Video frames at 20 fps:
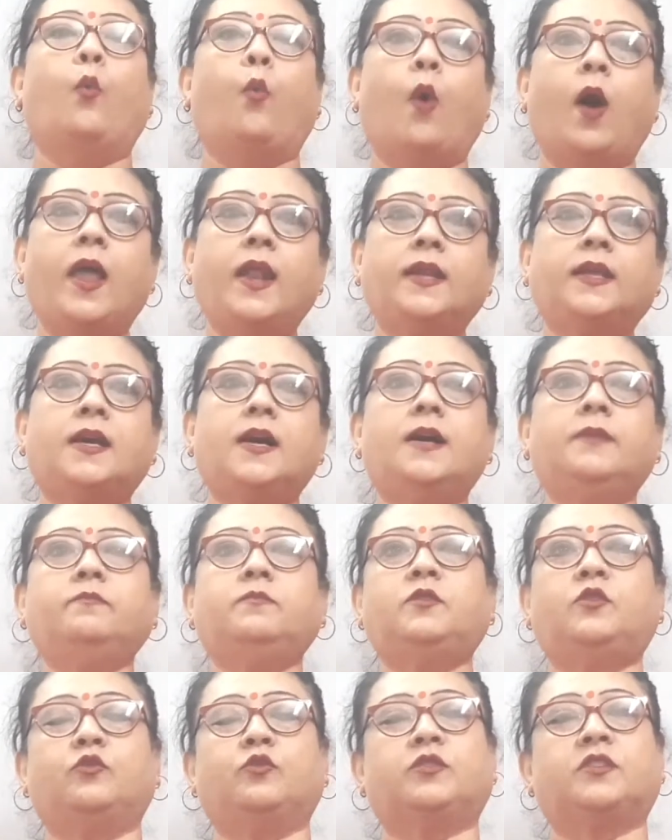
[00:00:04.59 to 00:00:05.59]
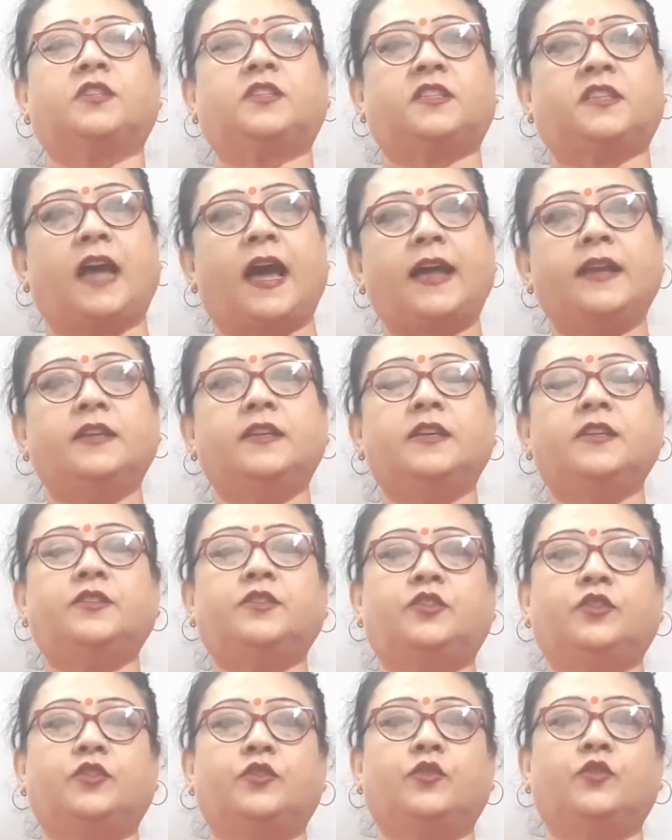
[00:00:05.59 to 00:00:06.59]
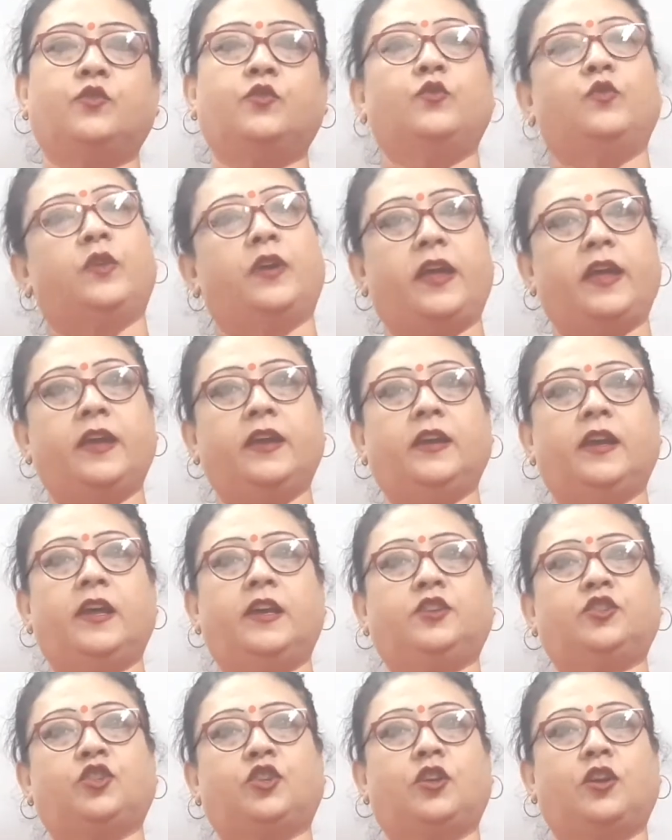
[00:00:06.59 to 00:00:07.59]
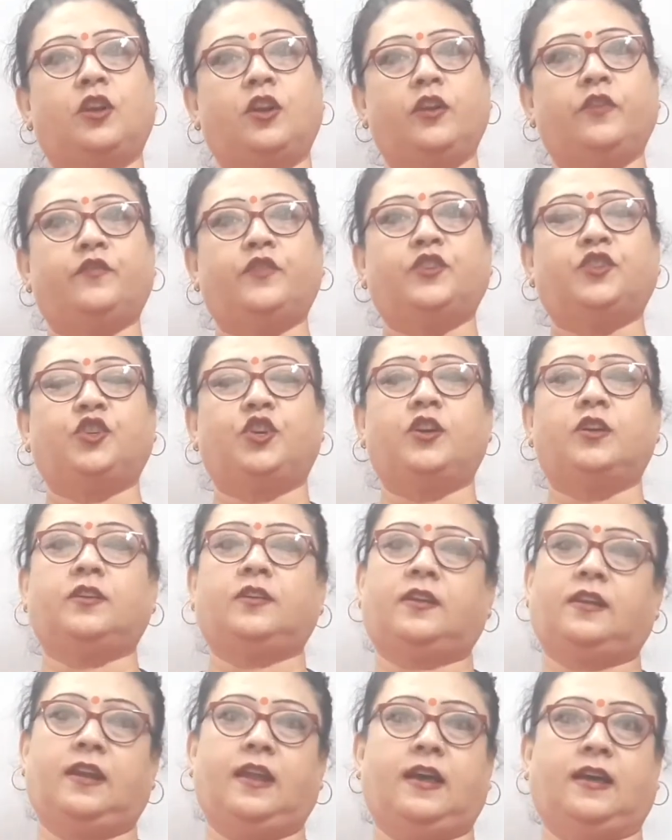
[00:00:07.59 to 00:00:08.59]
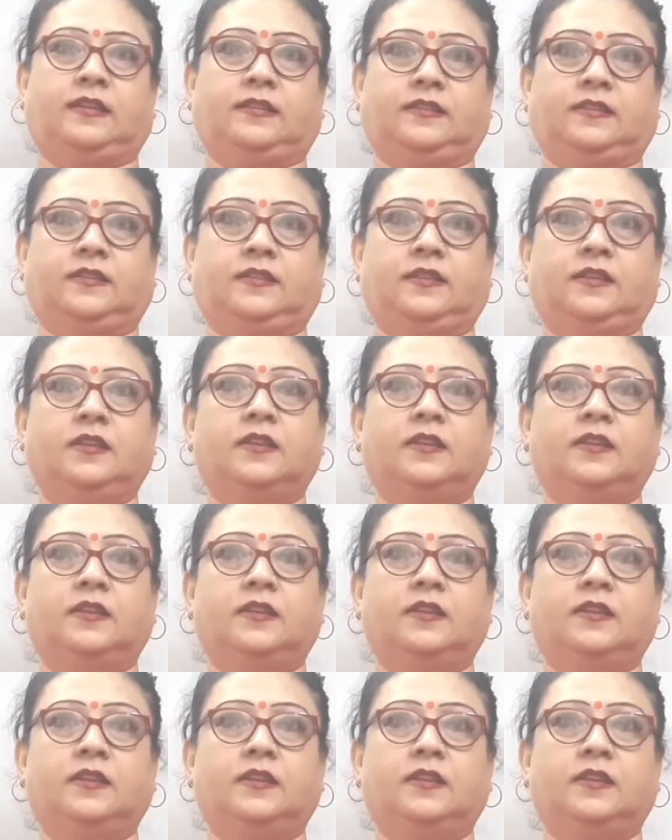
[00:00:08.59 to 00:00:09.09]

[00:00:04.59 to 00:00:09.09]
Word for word: Welcome to Standard 2 English Literature class.